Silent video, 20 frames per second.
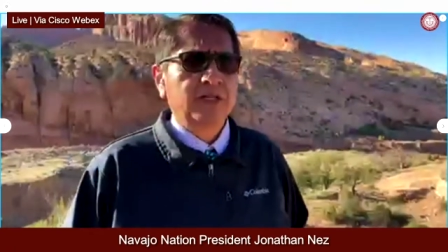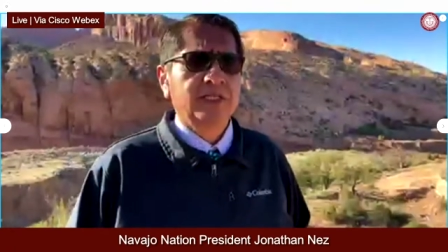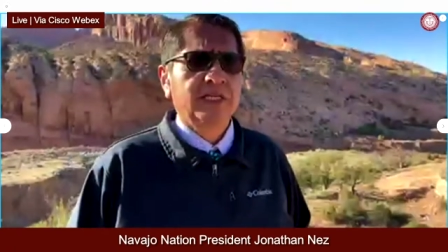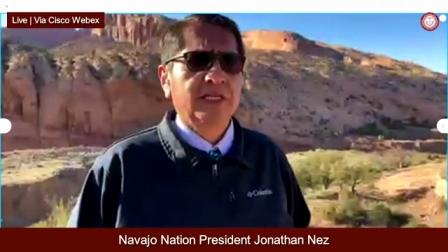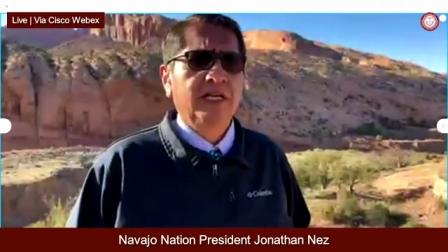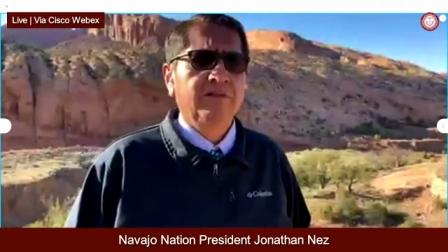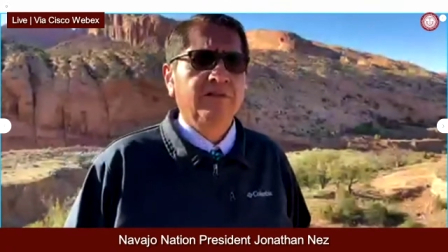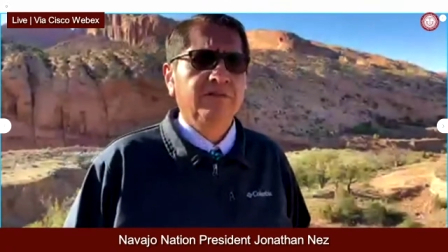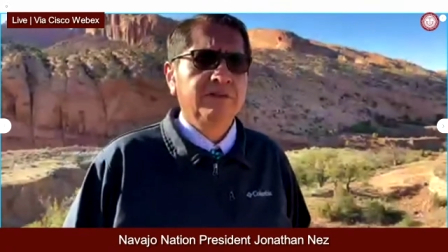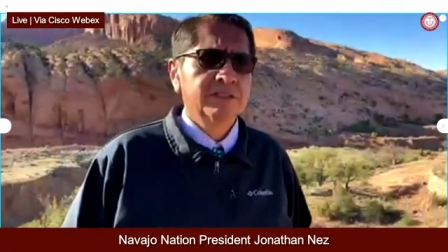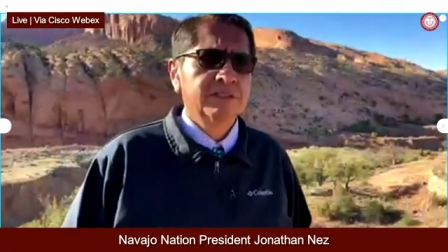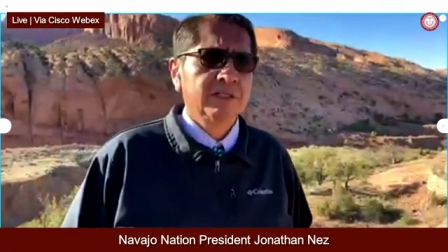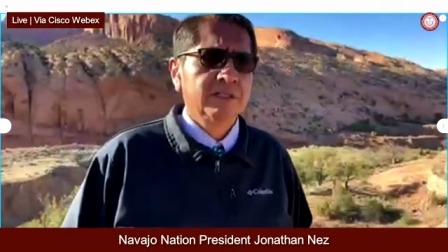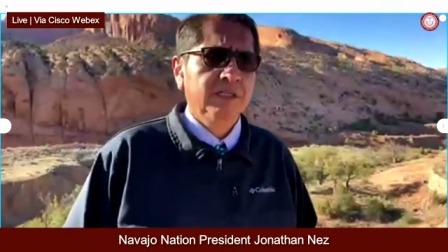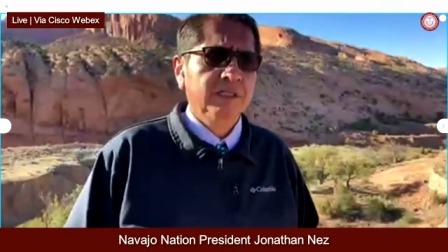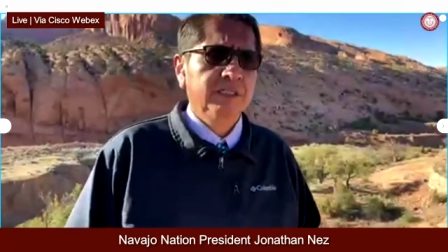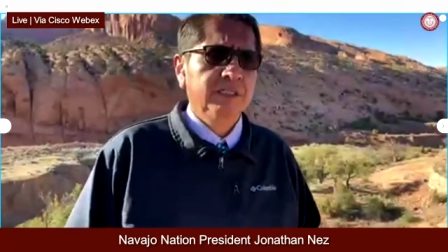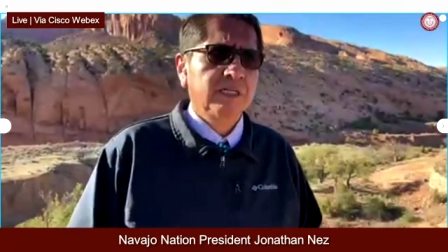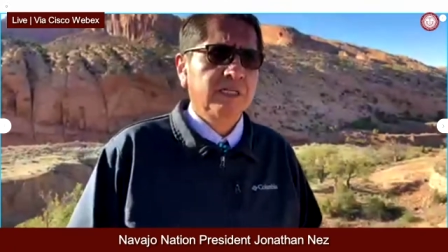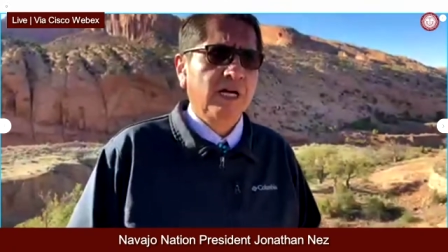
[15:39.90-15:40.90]
healthcare
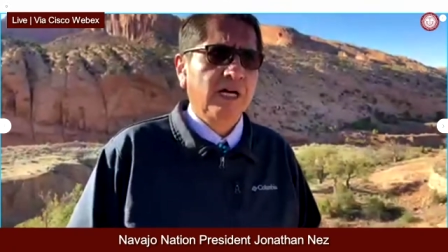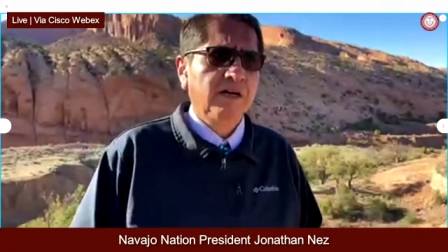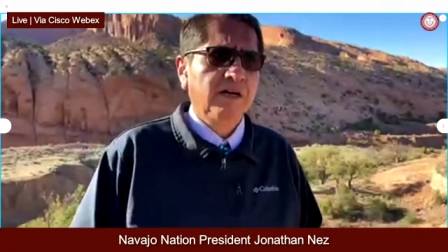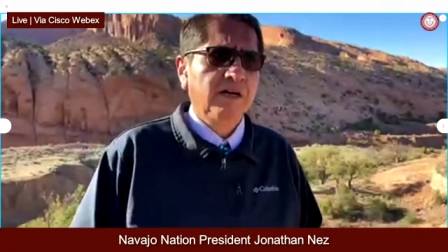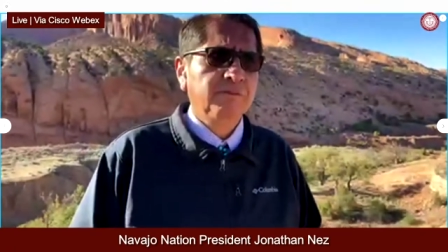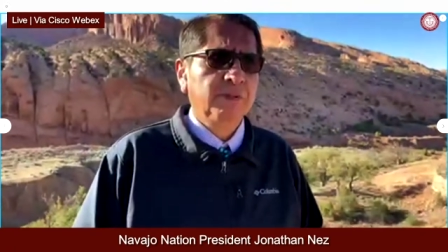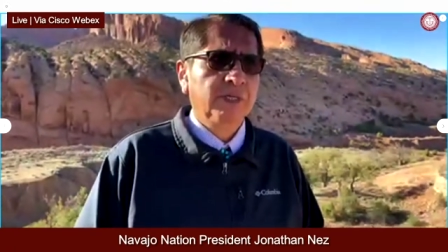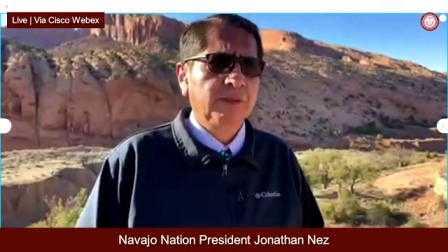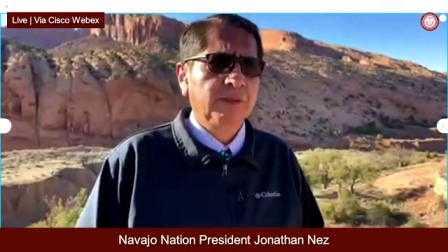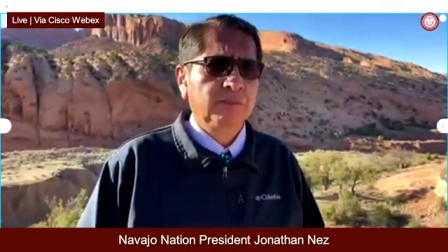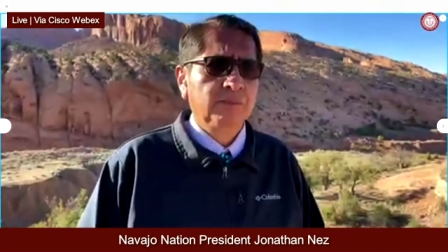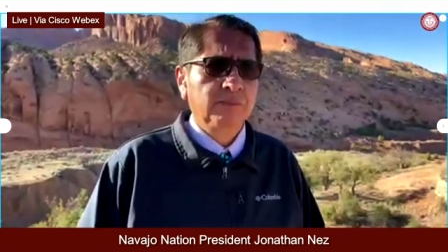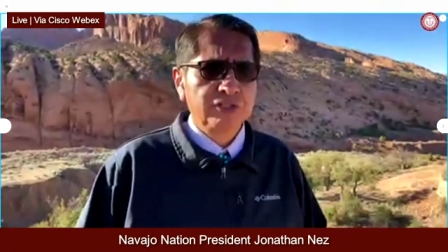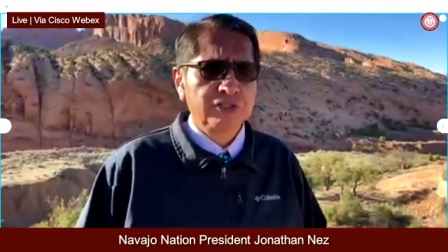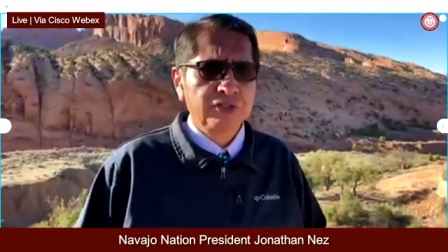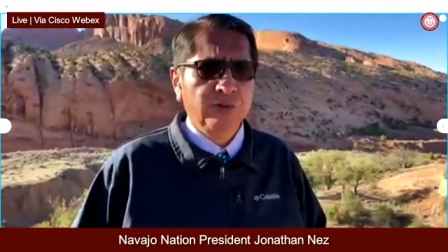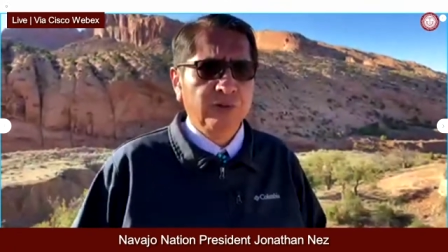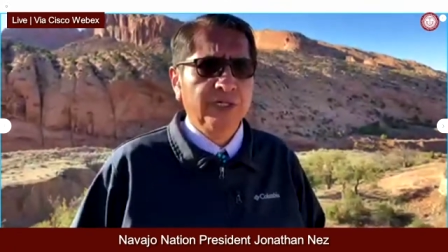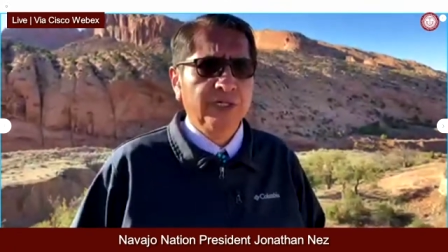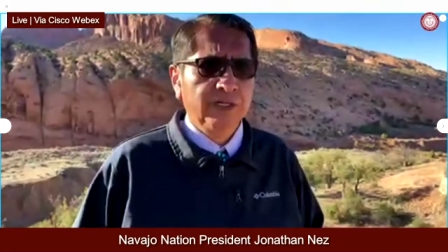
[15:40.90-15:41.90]
facilities off, but
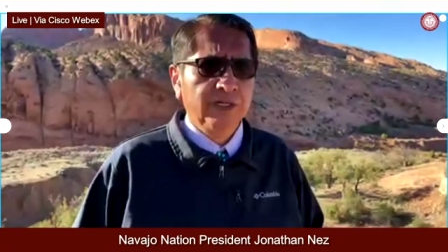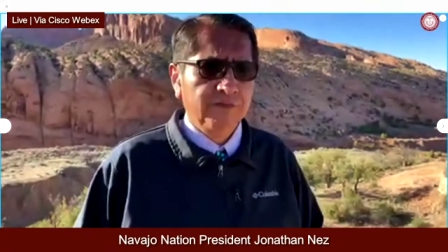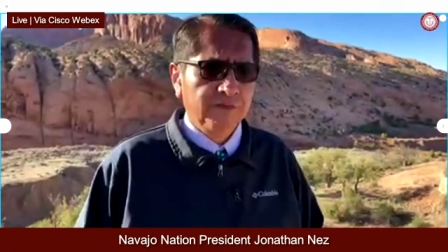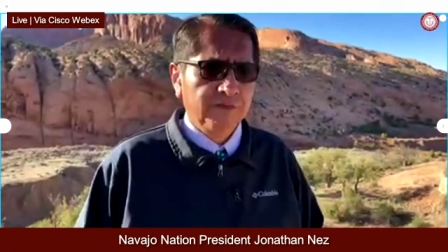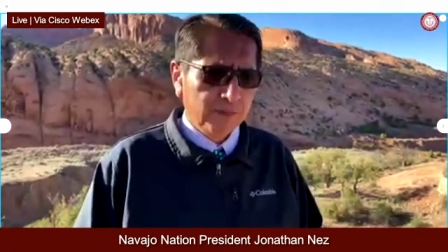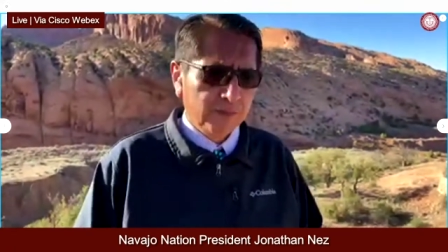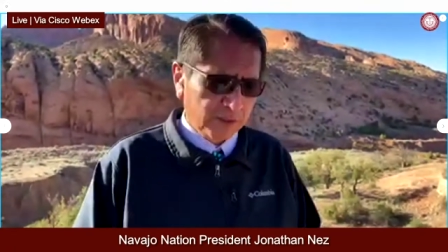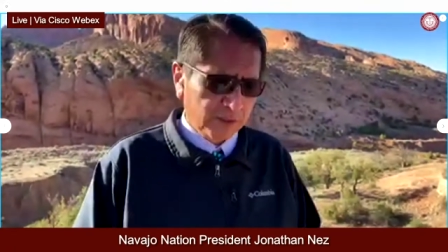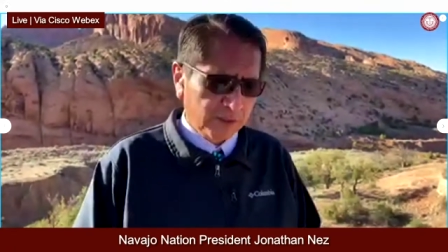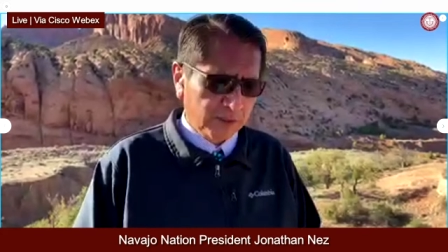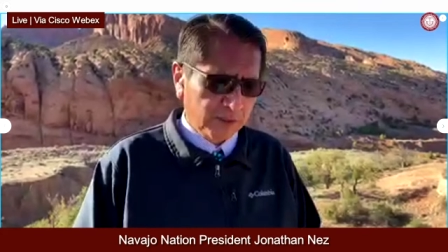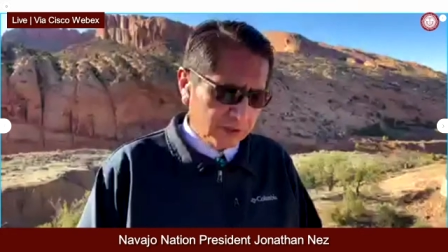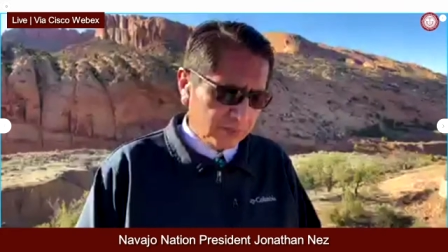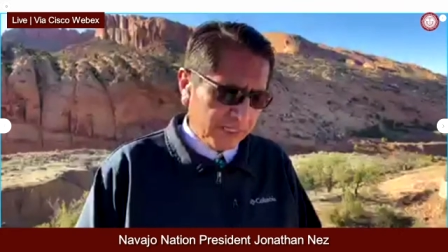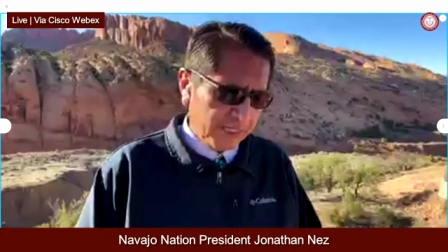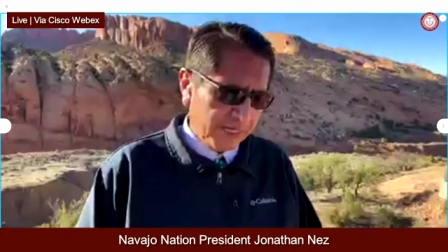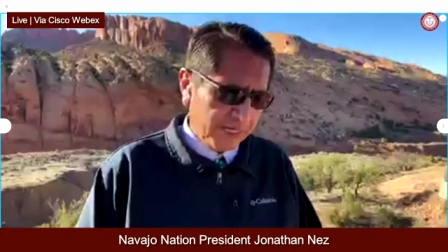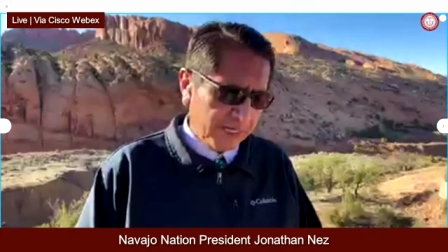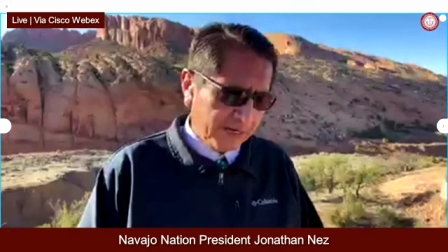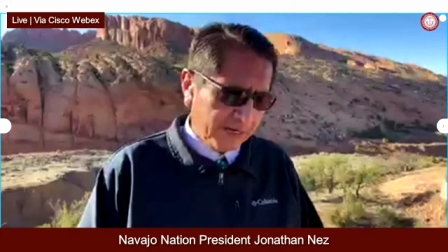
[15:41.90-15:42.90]
majority of them are
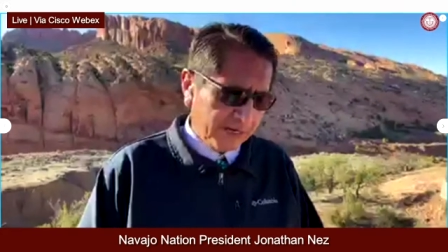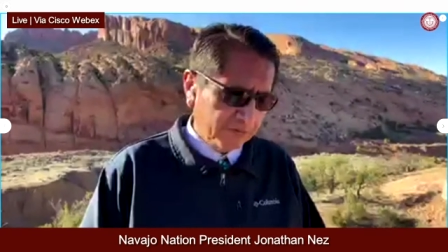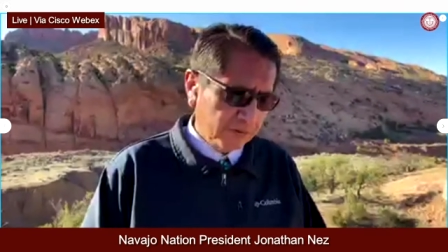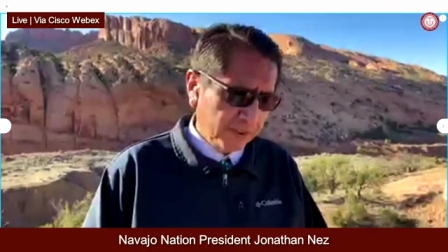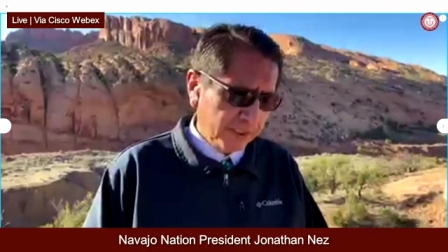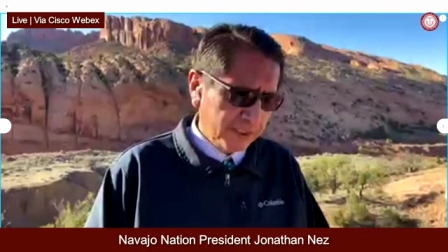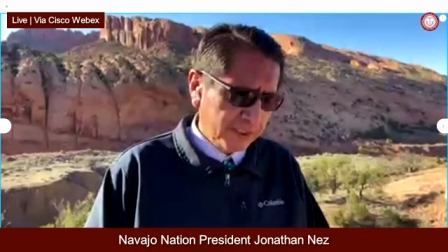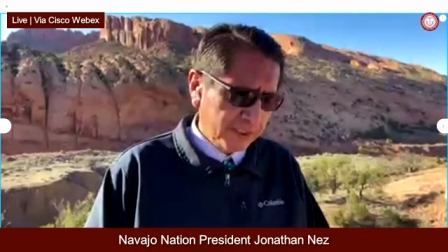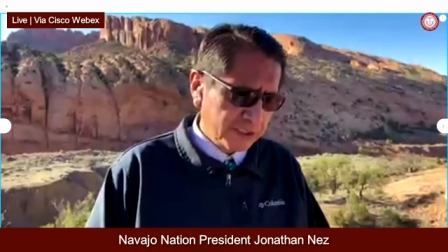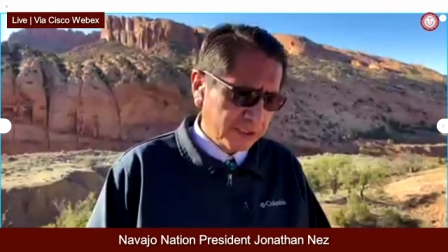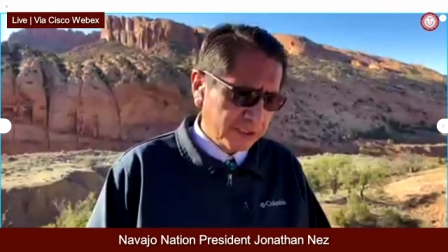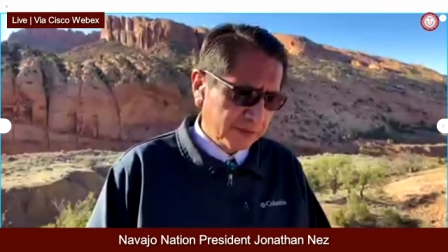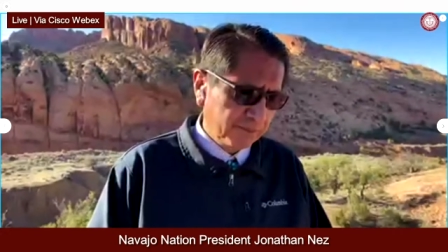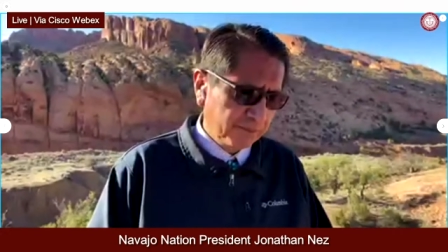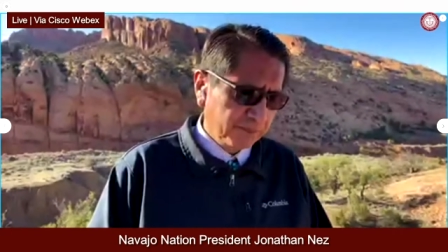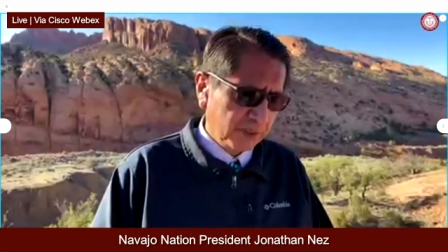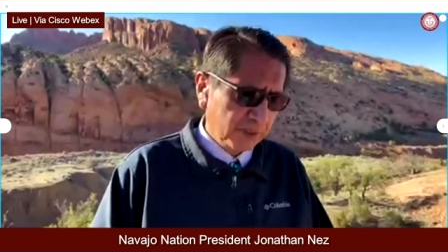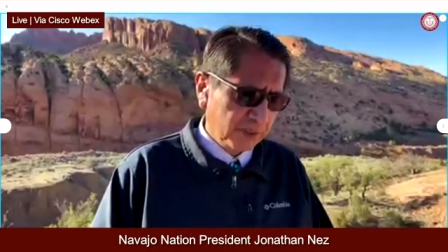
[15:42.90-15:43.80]
used by Navajo Nation.